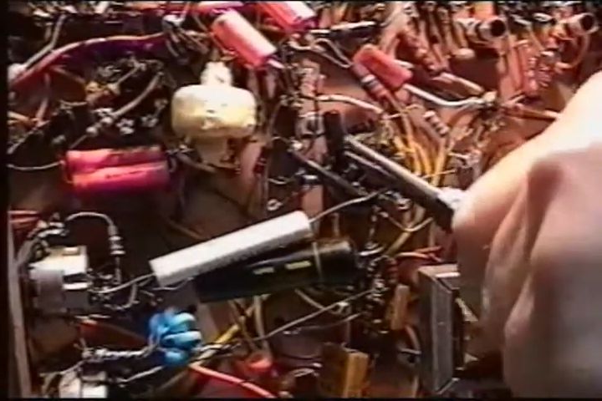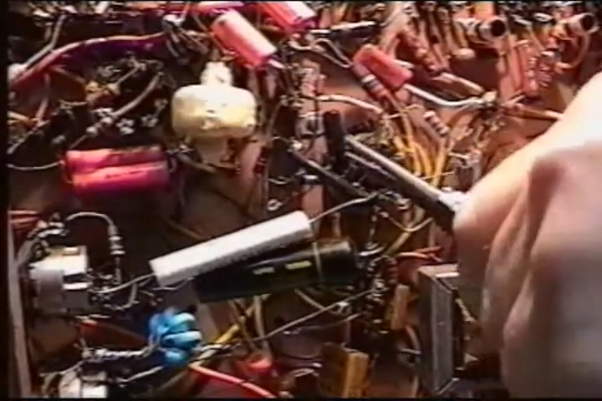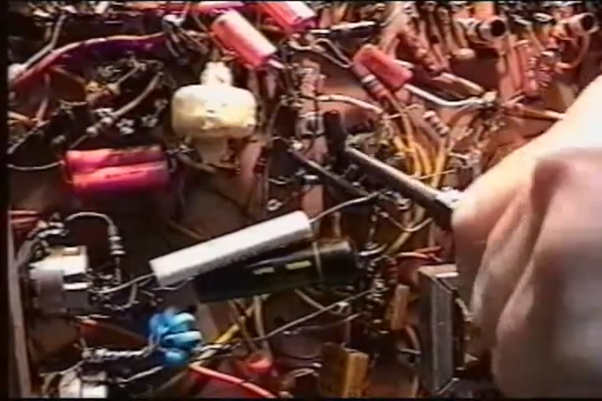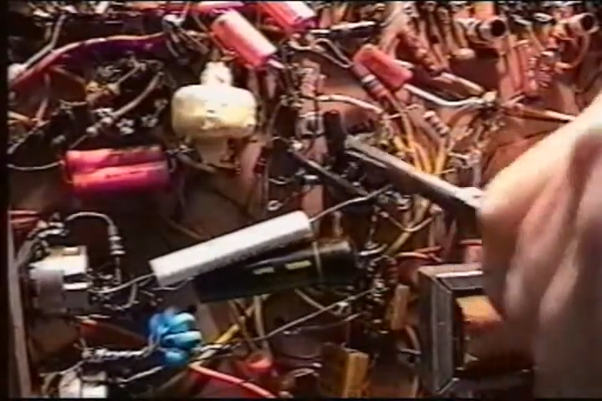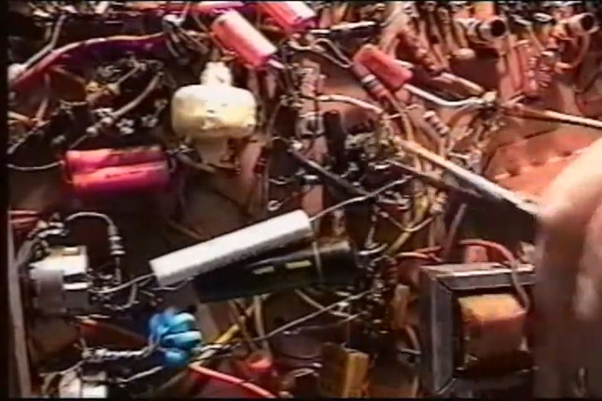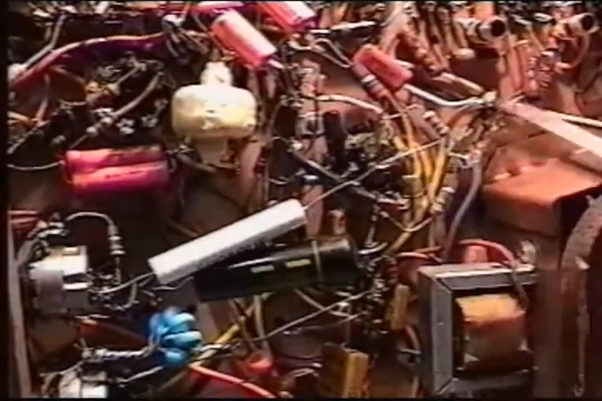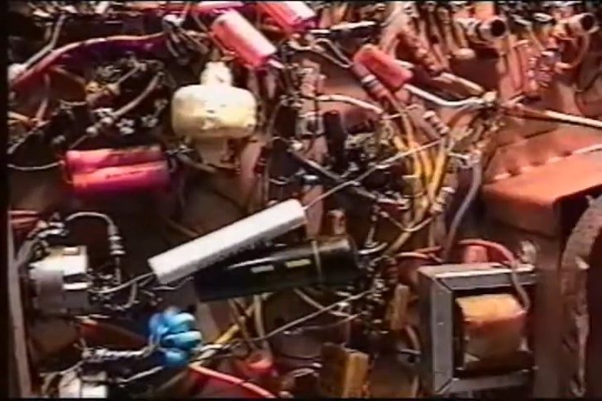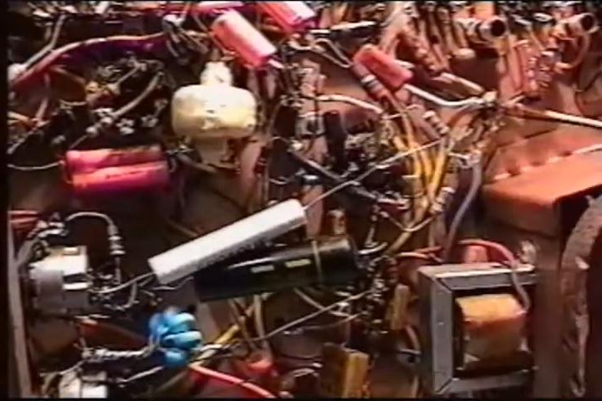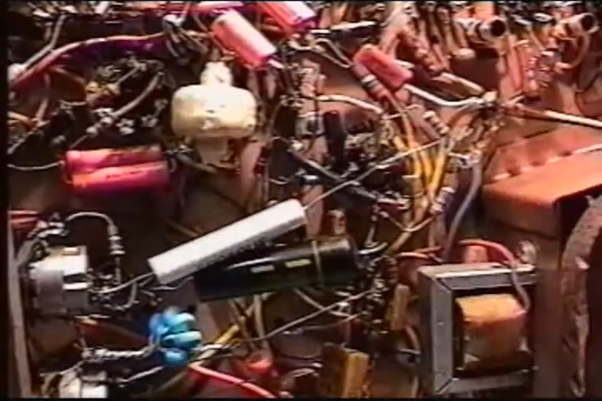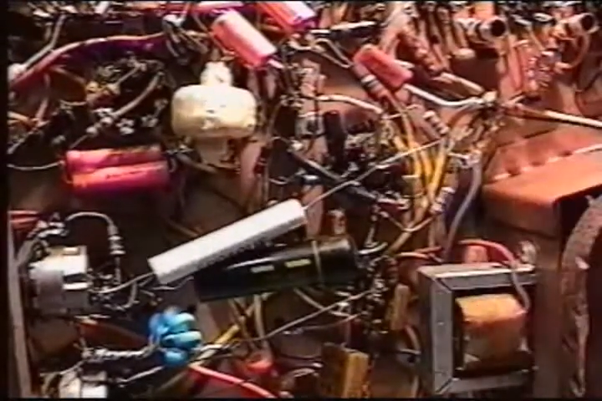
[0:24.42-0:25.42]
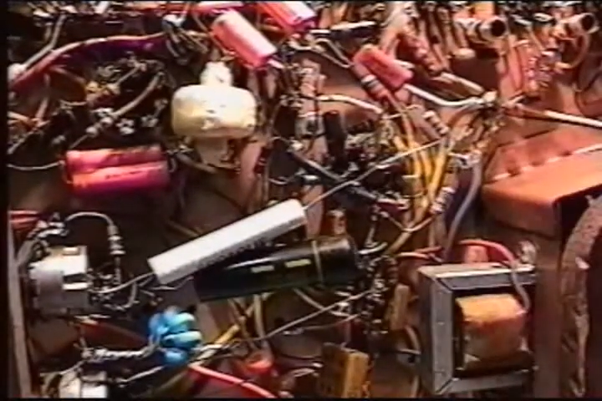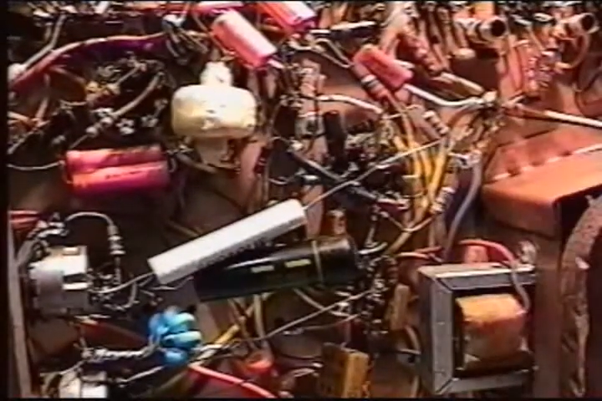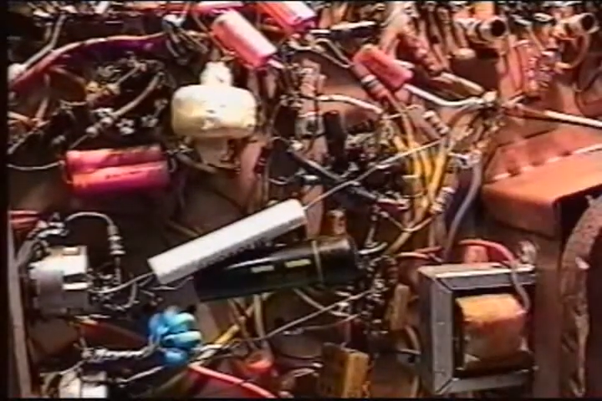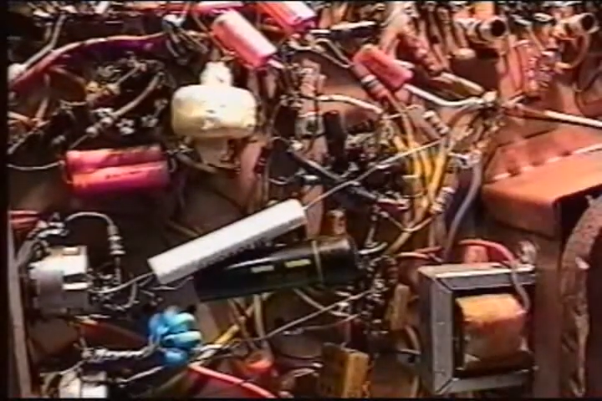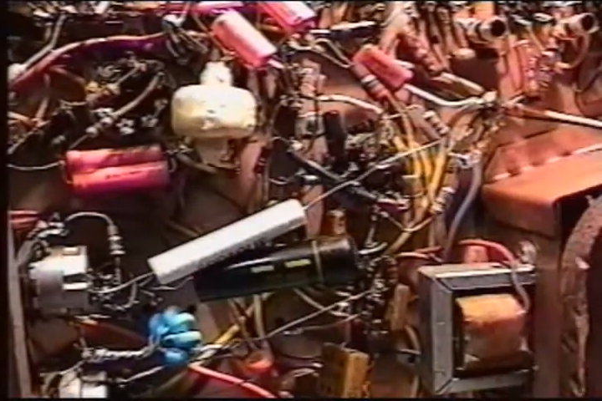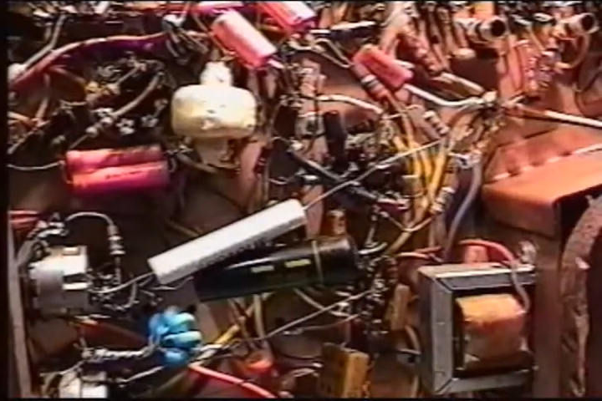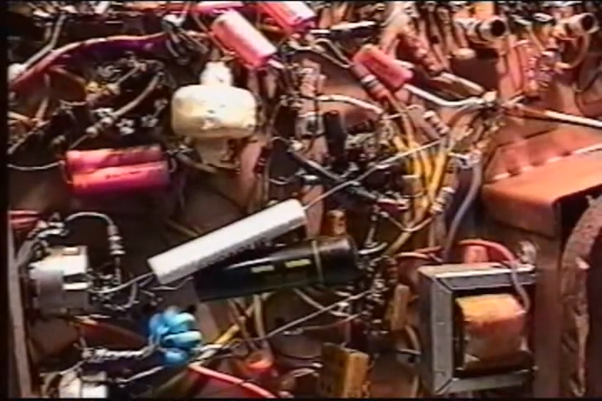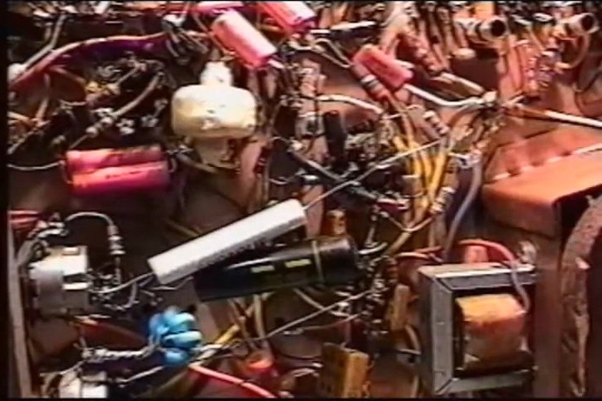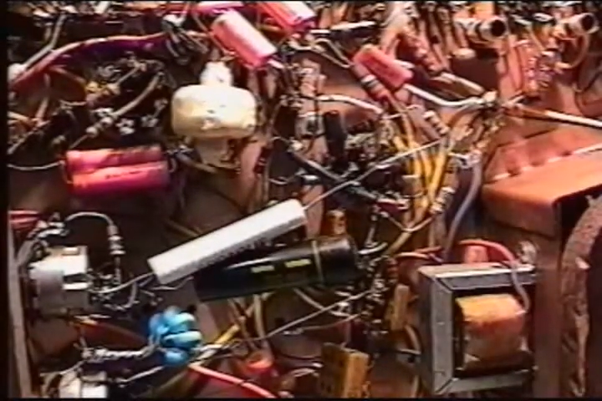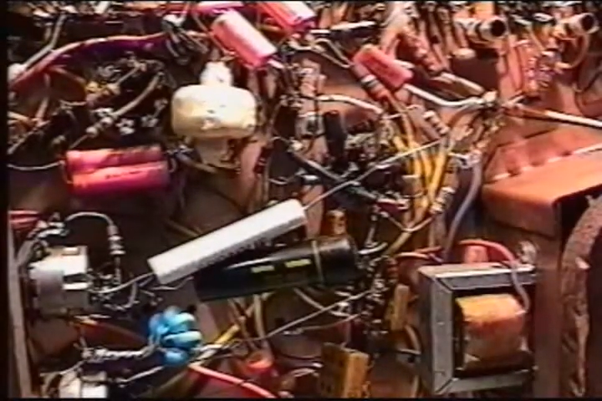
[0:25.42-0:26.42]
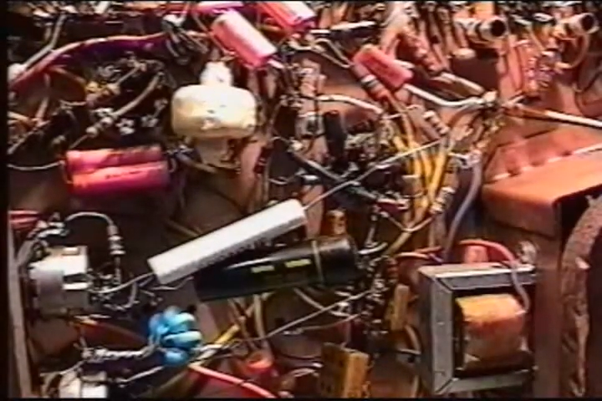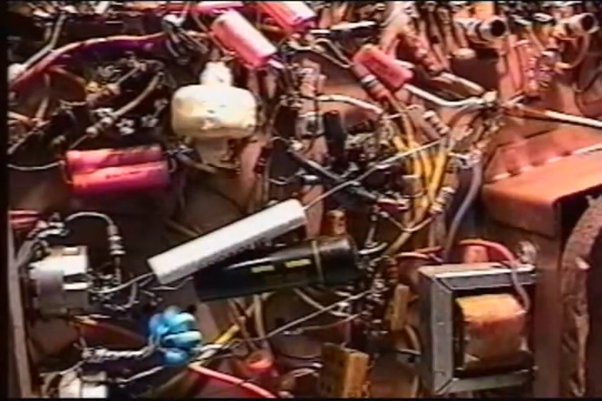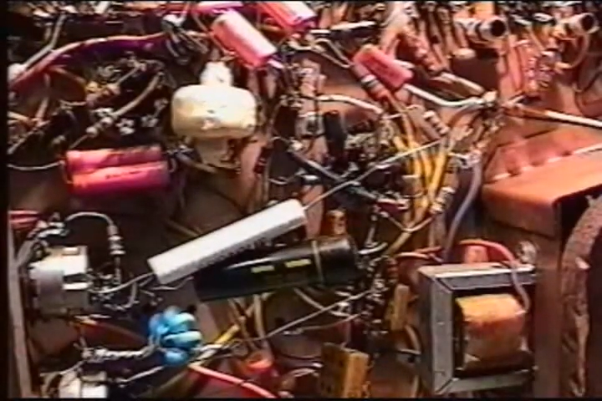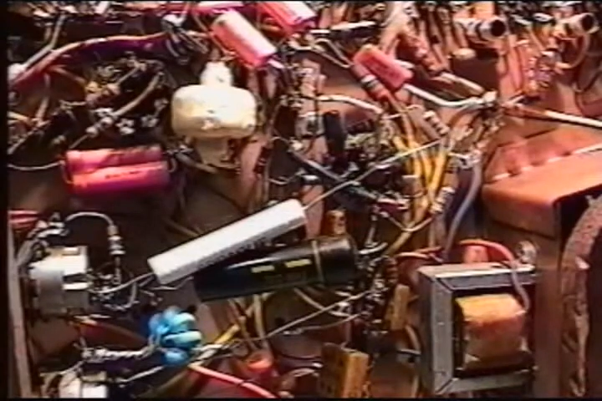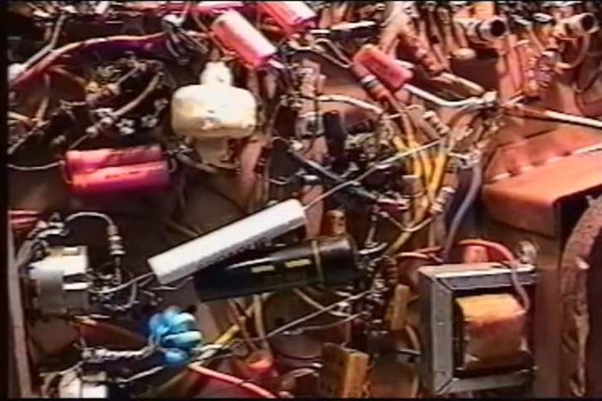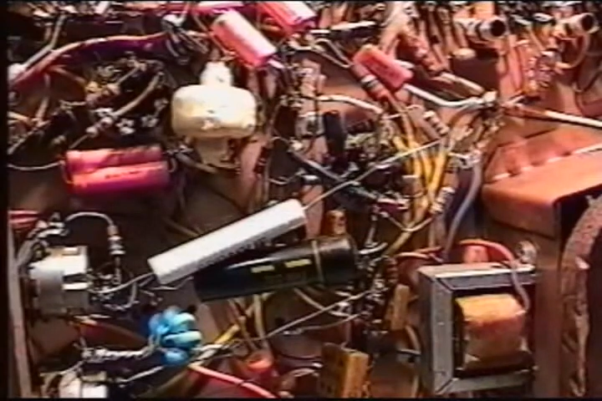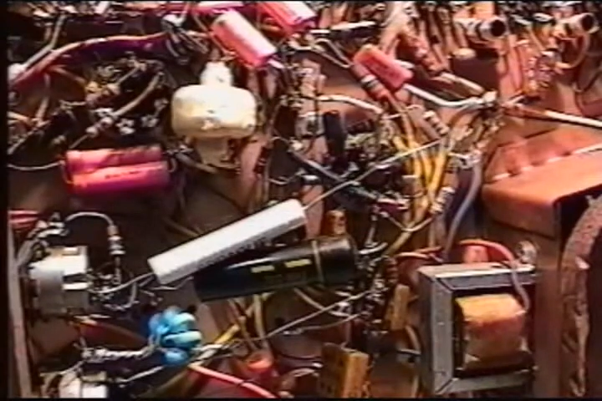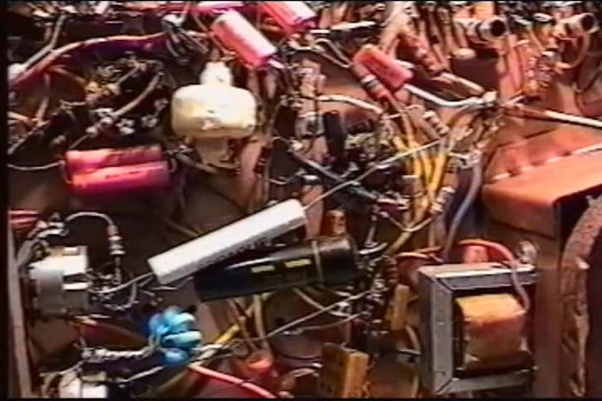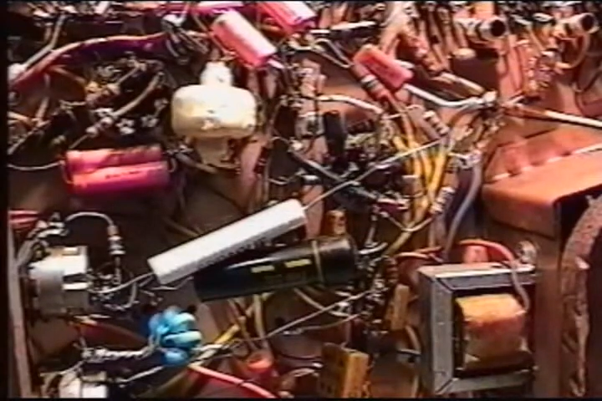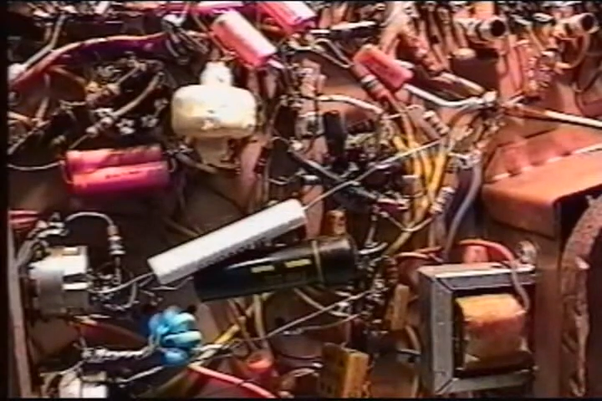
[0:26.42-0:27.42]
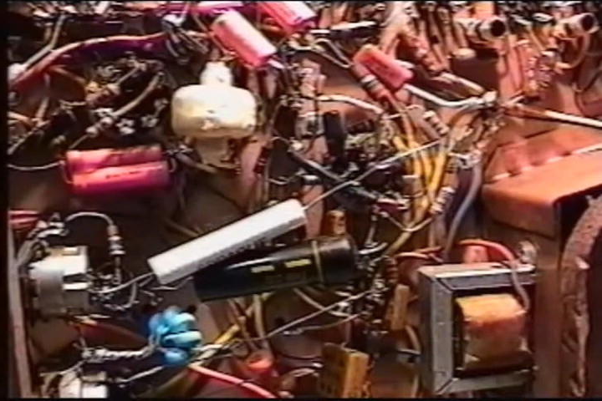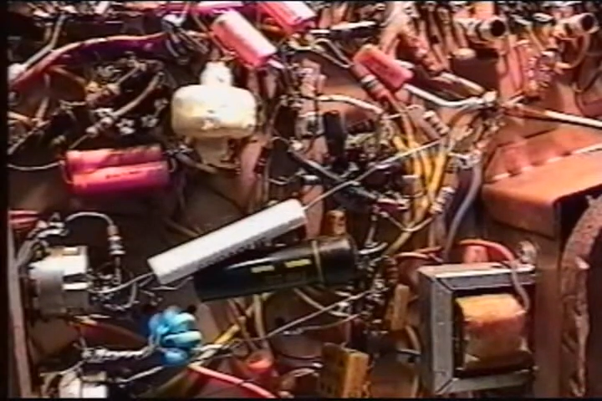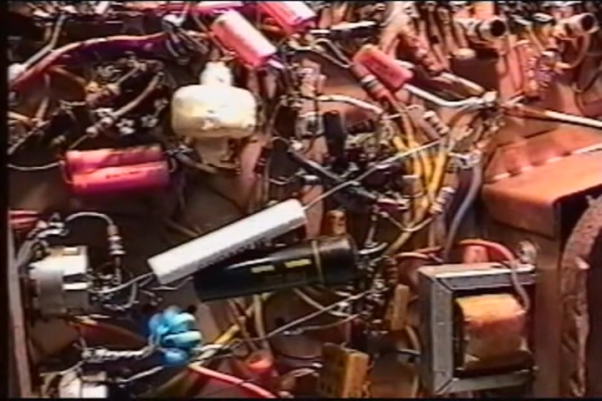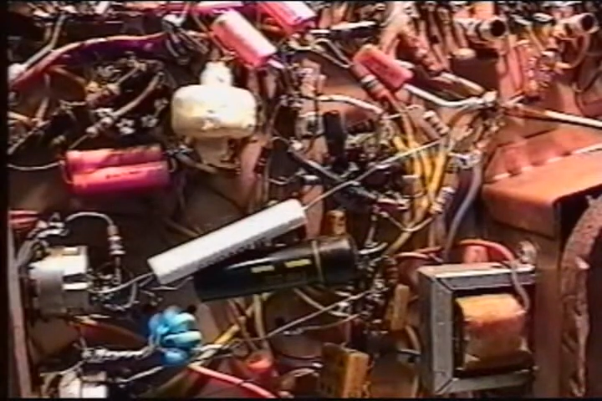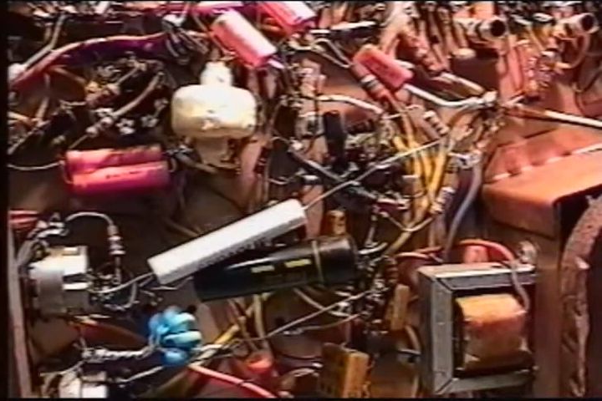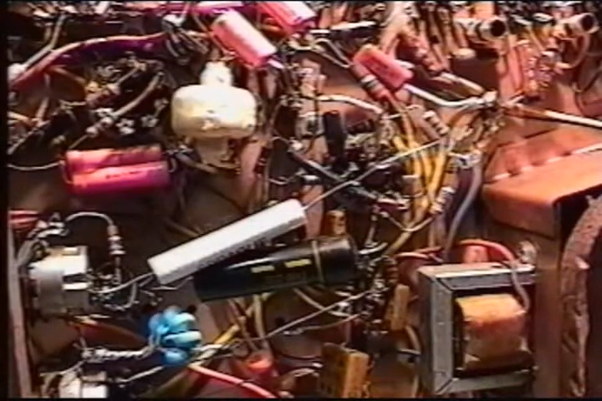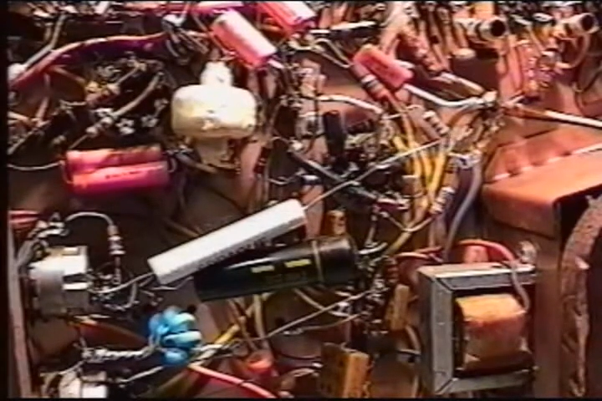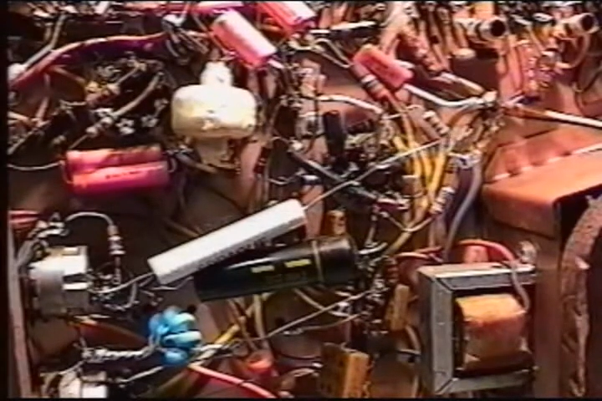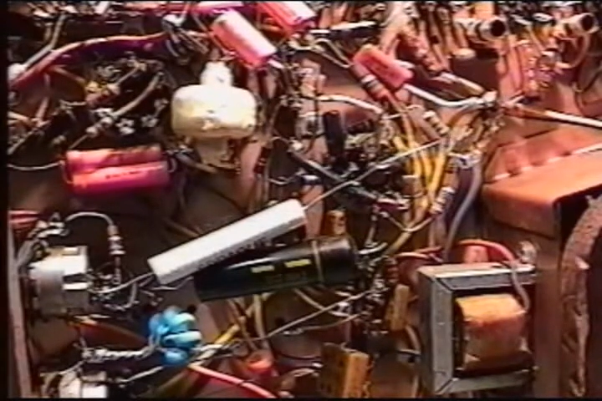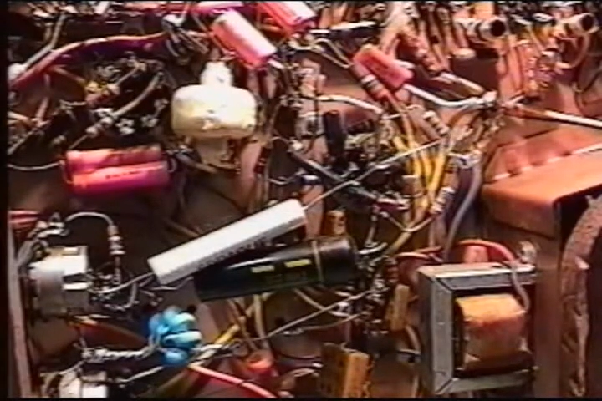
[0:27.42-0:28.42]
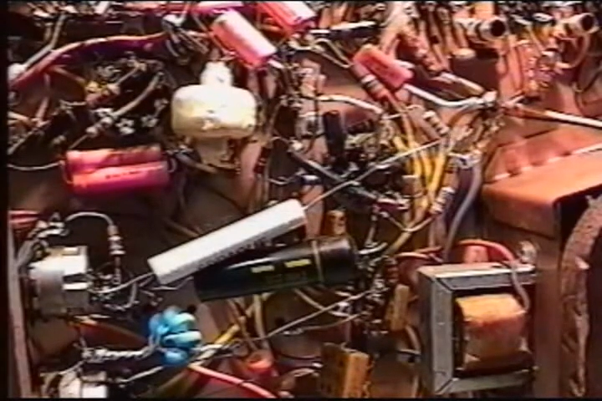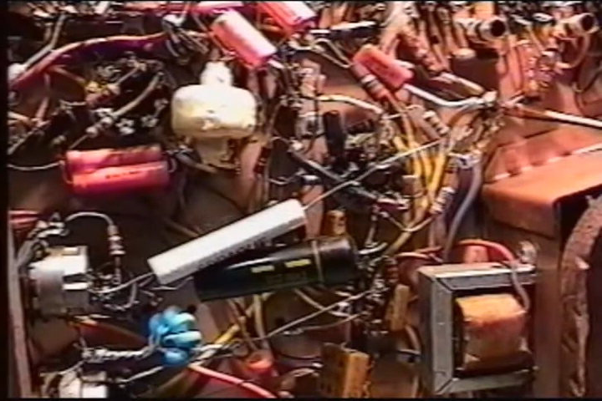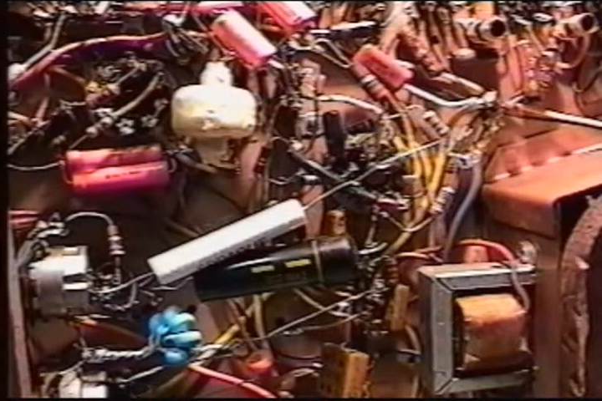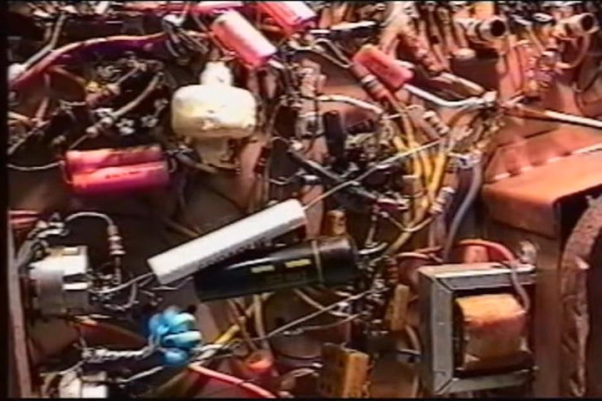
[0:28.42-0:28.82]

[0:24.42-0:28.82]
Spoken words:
Nobody's mouth can be seen.